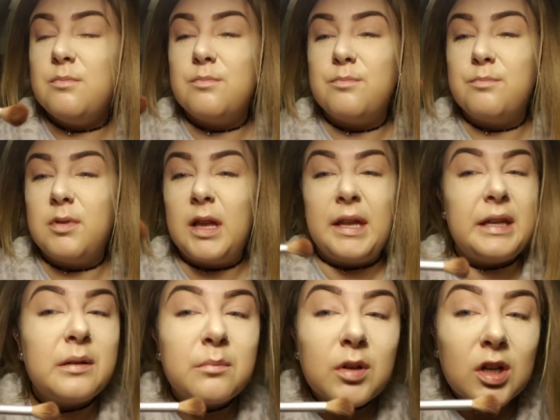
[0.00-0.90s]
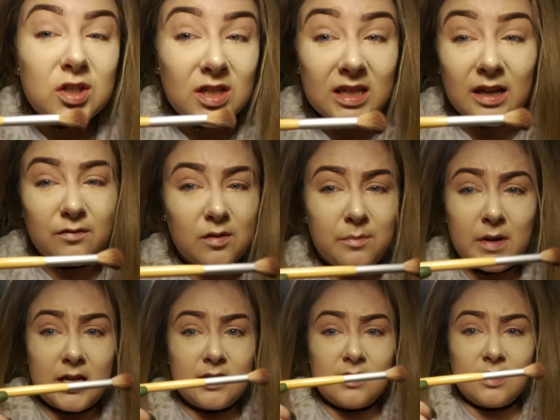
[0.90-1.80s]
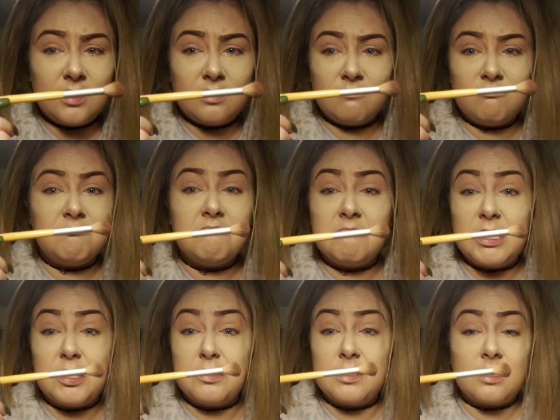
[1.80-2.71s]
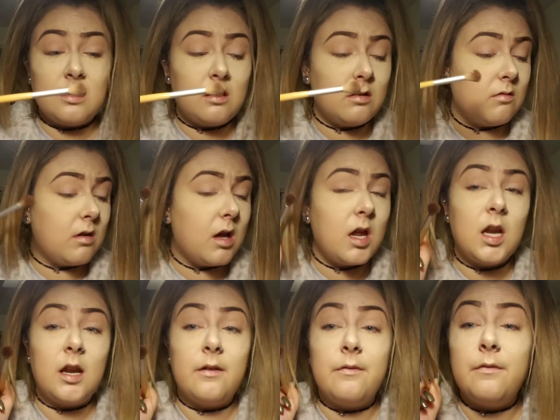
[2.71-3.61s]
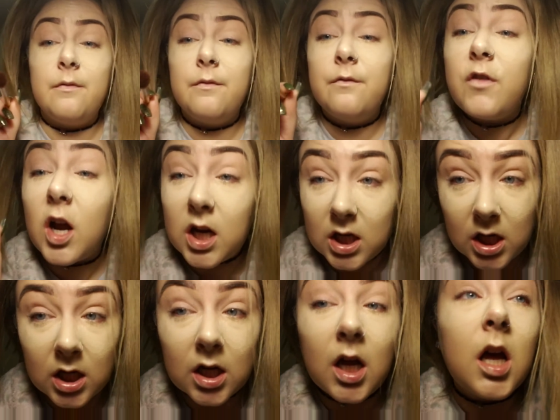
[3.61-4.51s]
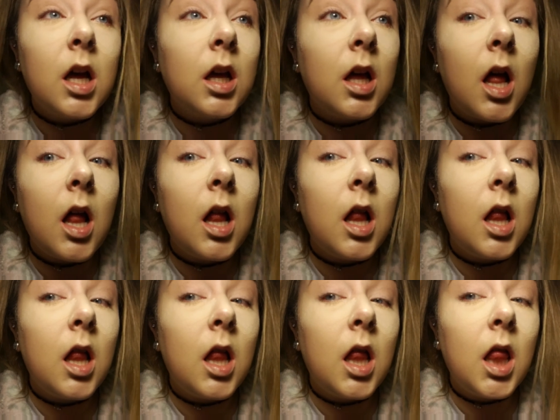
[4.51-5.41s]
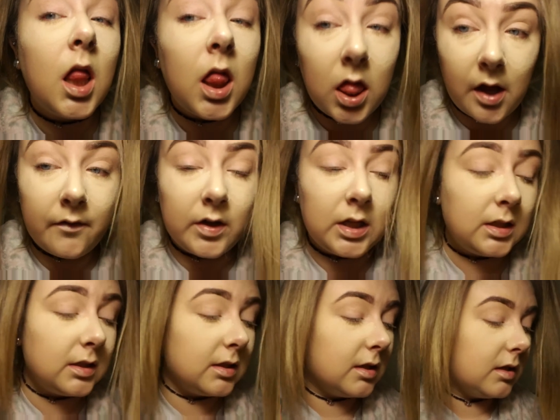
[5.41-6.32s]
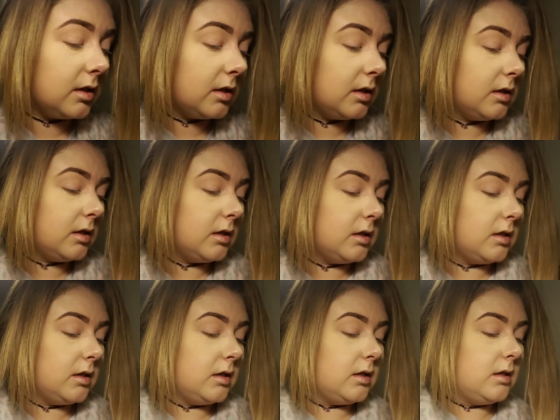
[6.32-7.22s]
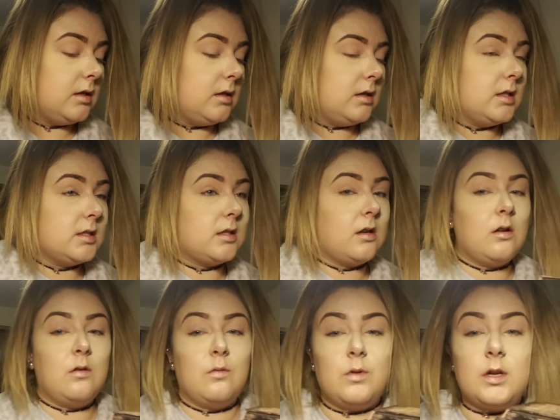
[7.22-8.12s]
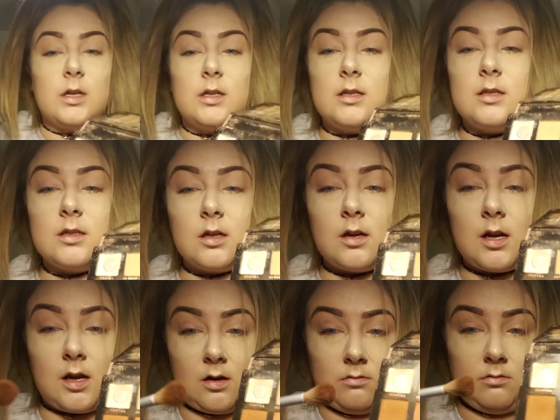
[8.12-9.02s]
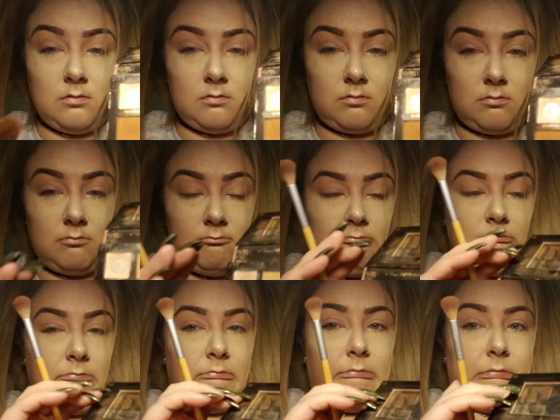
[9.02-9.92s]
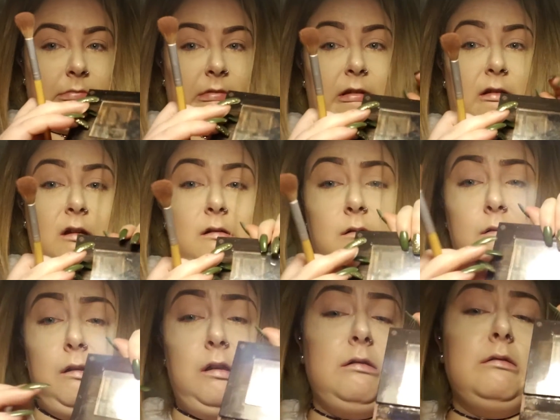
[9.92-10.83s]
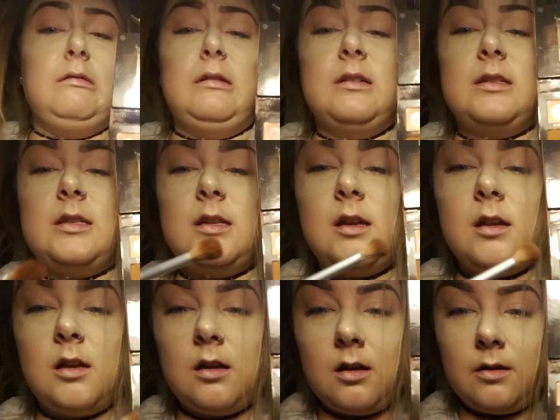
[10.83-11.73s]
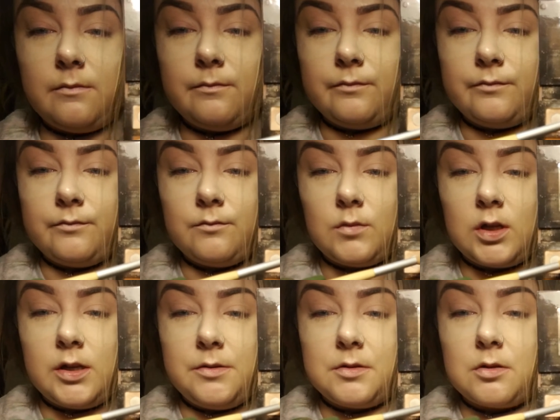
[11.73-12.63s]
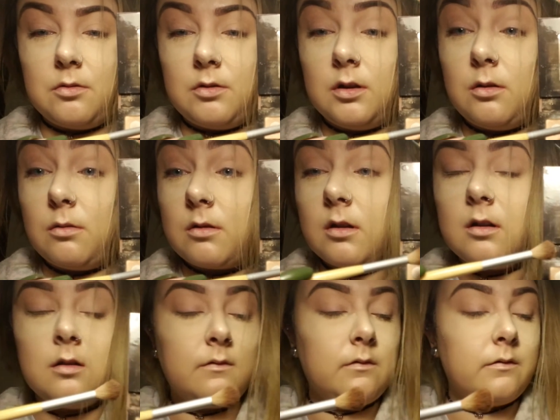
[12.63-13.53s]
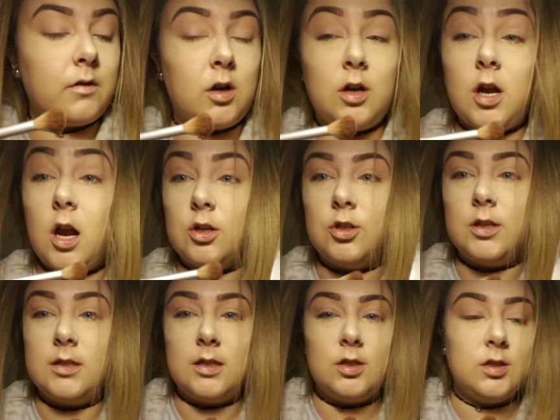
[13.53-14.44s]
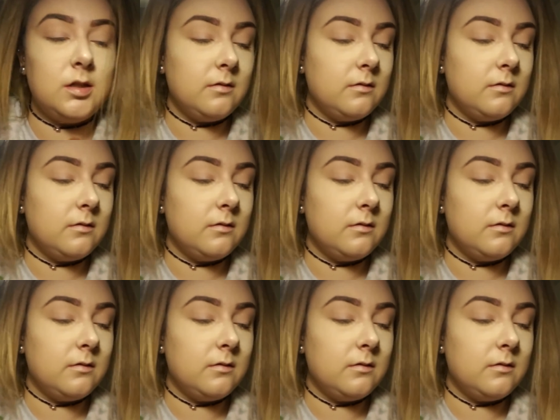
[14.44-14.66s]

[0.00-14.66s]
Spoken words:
blending brush I got from Icing years ago. I fucking love it. So we're gonna start out do this. We're gonna use Golden Ochre for our transition.